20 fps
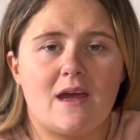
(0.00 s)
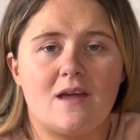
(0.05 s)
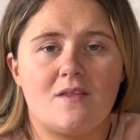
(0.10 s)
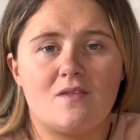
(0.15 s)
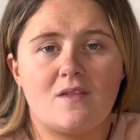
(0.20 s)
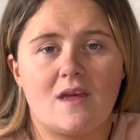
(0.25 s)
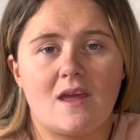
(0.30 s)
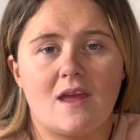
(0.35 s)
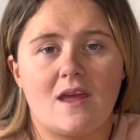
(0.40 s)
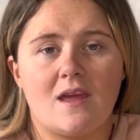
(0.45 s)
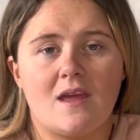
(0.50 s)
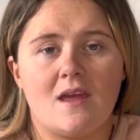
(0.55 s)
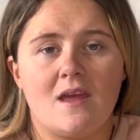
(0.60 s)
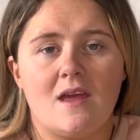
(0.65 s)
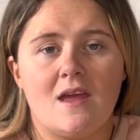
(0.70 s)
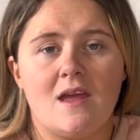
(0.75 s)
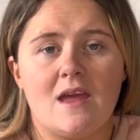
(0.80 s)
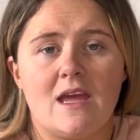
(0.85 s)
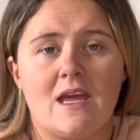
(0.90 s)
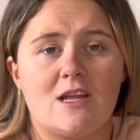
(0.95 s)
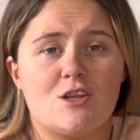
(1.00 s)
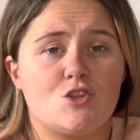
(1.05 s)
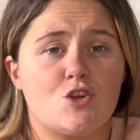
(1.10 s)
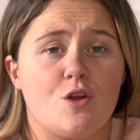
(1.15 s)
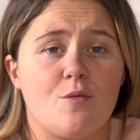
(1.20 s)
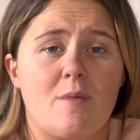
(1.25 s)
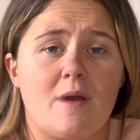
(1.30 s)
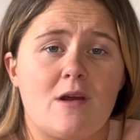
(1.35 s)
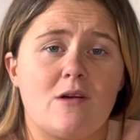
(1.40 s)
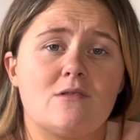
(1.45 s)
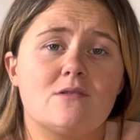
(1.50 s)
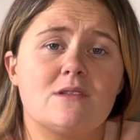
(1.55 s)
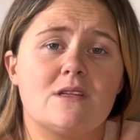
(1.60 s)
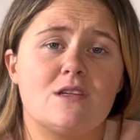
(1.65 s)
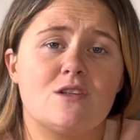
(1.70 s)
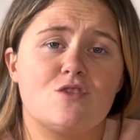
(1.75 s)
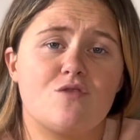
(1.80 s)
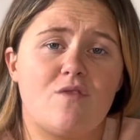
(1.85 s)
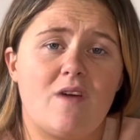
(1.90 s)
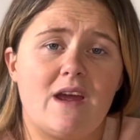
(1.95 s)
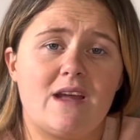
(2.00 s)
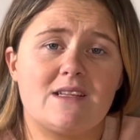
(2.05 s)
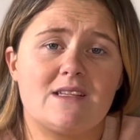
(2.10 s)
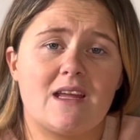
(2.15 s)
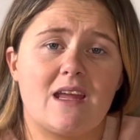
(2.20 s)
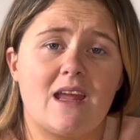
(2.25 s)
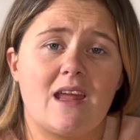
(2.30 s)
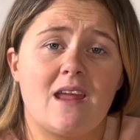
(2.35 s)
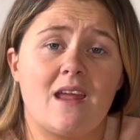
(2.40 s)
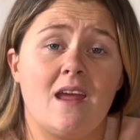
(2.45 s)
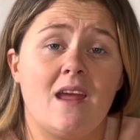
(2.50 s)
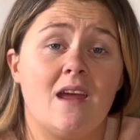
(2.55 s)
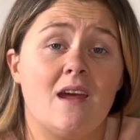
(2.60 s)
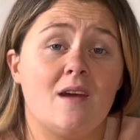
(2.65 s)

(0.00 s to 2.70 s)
and they enjoy my content already,